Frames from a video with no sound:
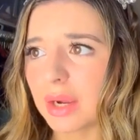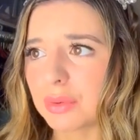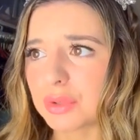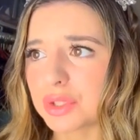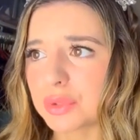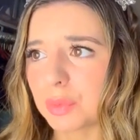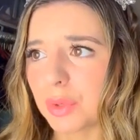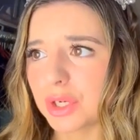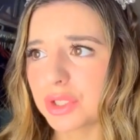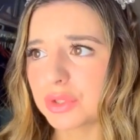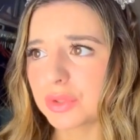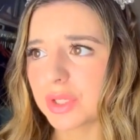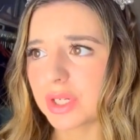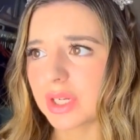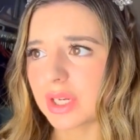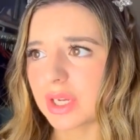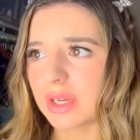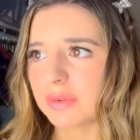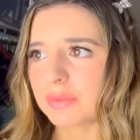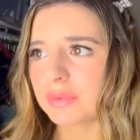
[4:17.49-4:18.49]
I was
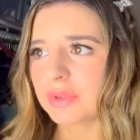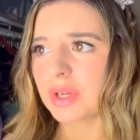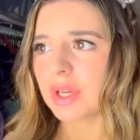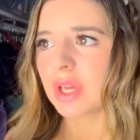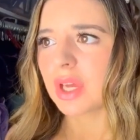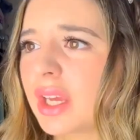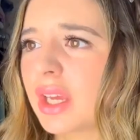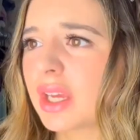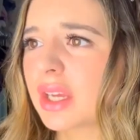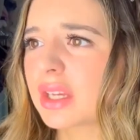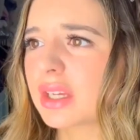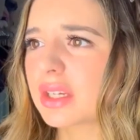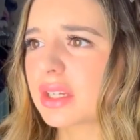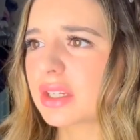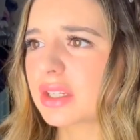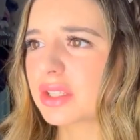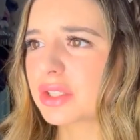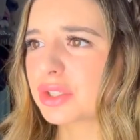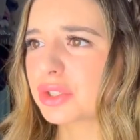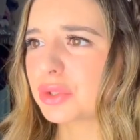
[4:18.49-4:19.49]
wondering if
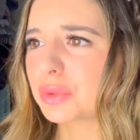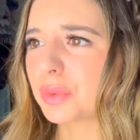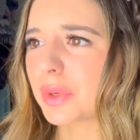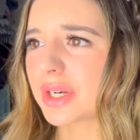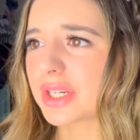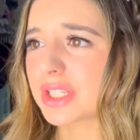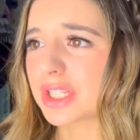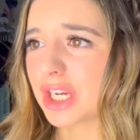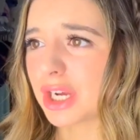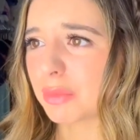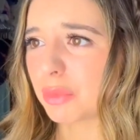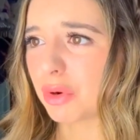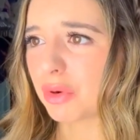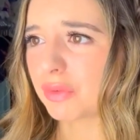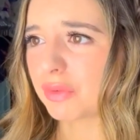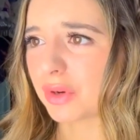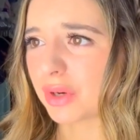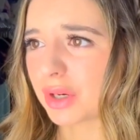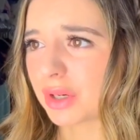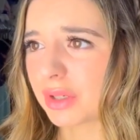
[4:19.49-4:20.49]
you wanted to come
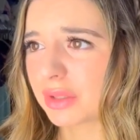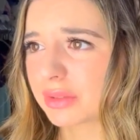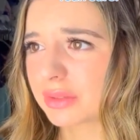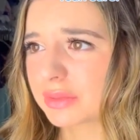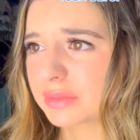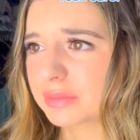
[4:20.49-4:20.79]
over.